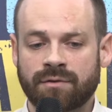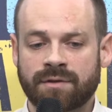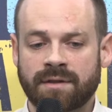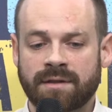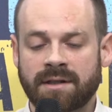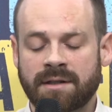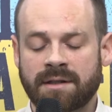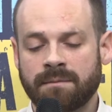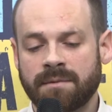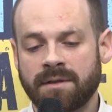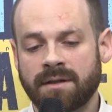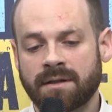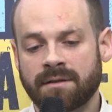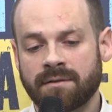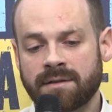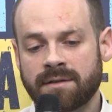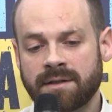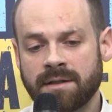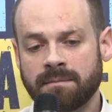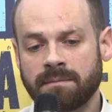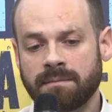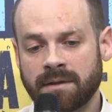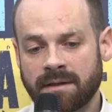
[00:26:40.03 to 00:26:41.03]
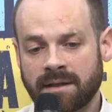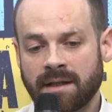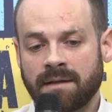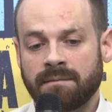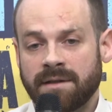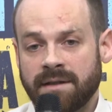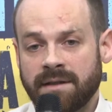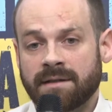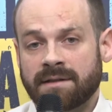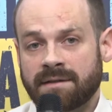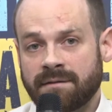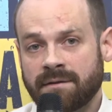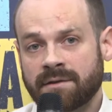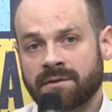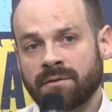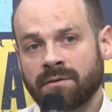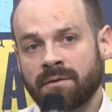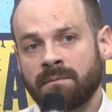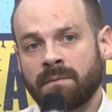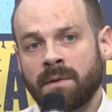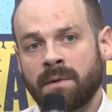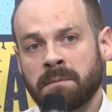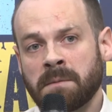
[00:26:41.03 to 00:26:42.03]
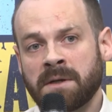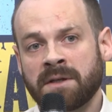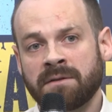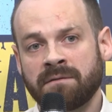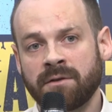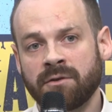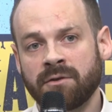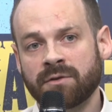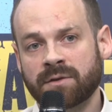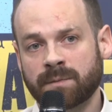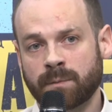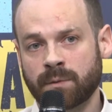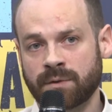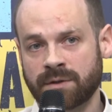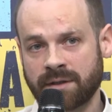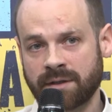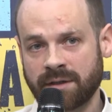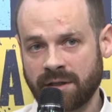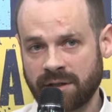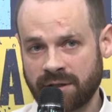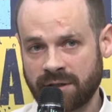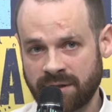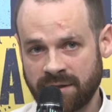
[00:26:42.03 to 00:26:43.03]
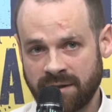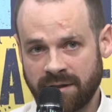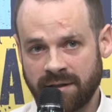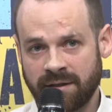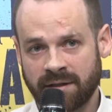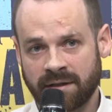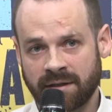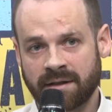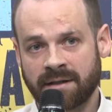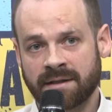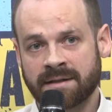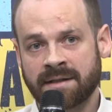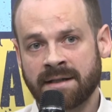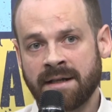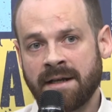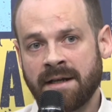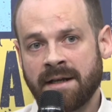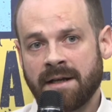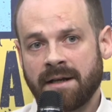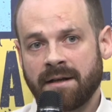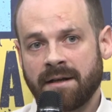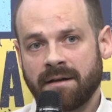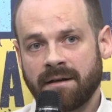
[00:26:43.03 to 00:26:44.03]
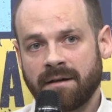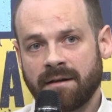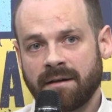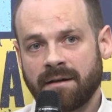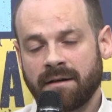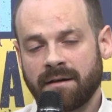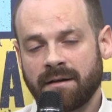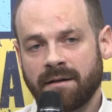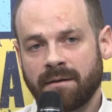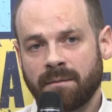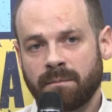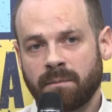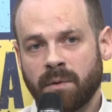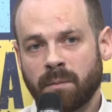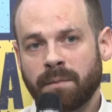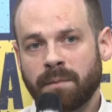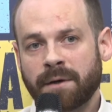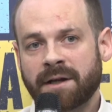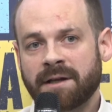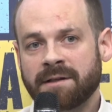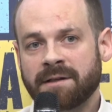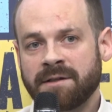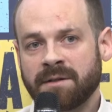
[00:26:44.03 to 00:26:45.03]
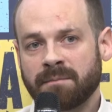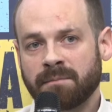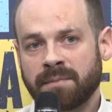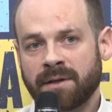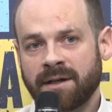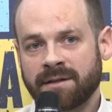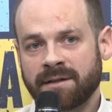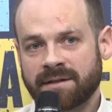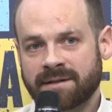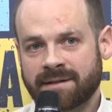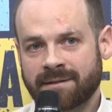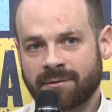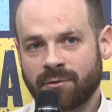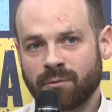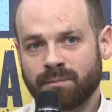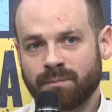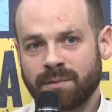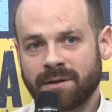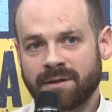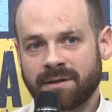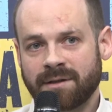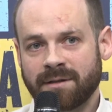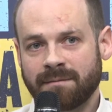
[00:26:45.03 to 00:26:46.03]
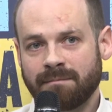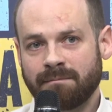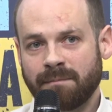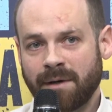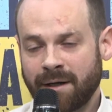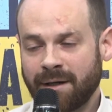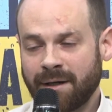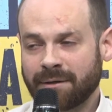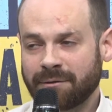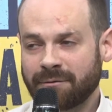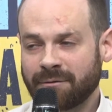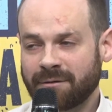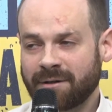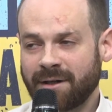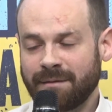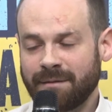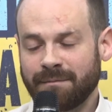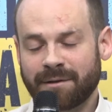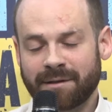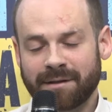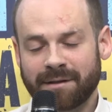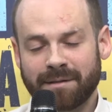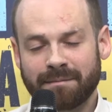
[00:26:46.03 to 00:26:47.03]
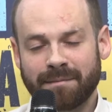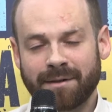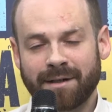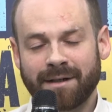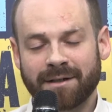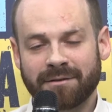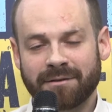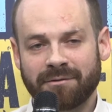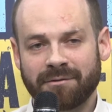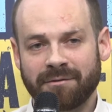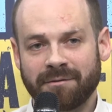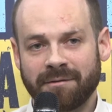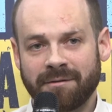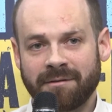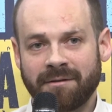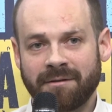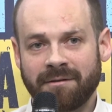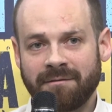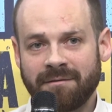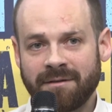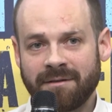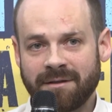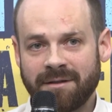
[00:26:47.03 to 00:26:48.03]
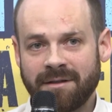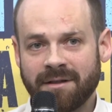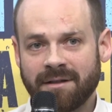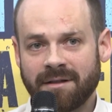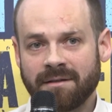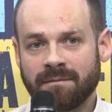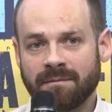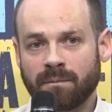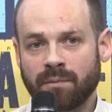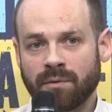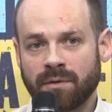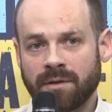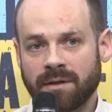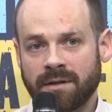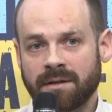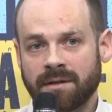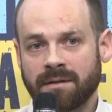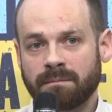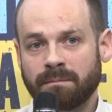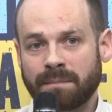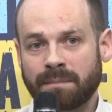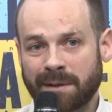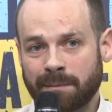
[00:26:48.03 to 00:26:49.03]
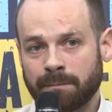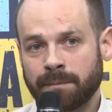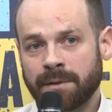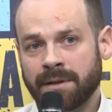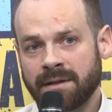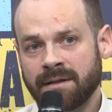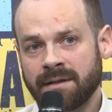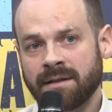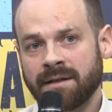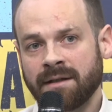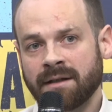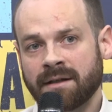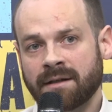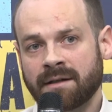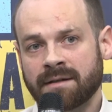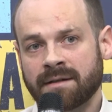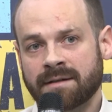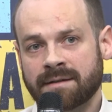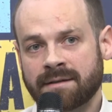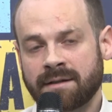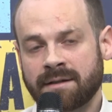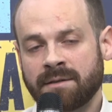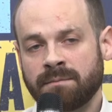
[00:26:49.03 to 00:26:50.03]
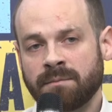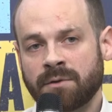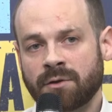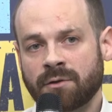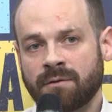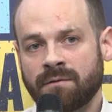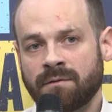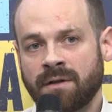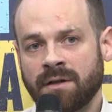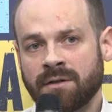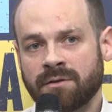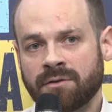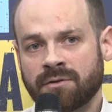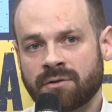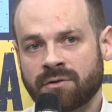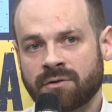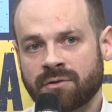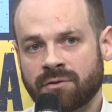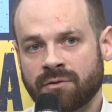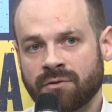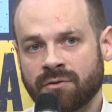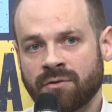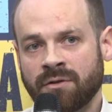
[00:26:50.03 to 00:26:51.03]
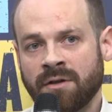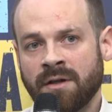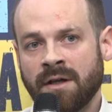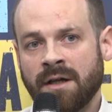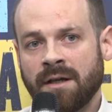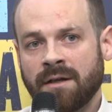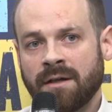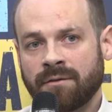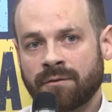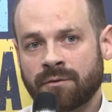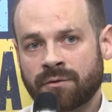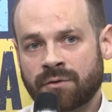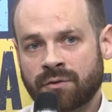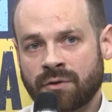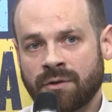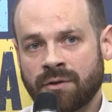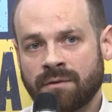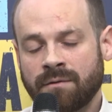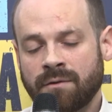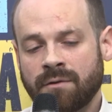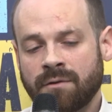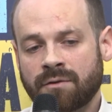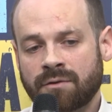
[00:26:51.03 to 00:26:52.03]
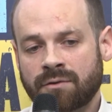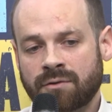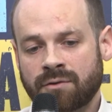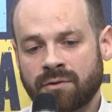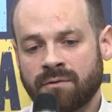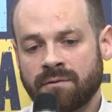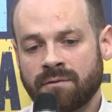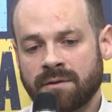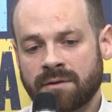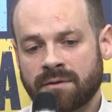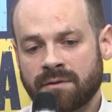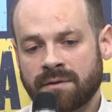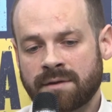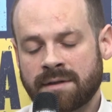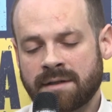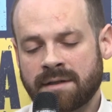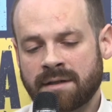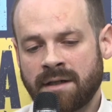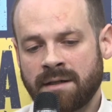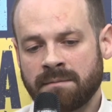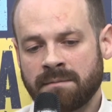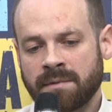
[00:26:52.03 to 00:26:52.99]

that contemplates the documenting of activities of the detained persons, and it includes the video surveillance. And the plan is to procure a lot of cameras for different sections,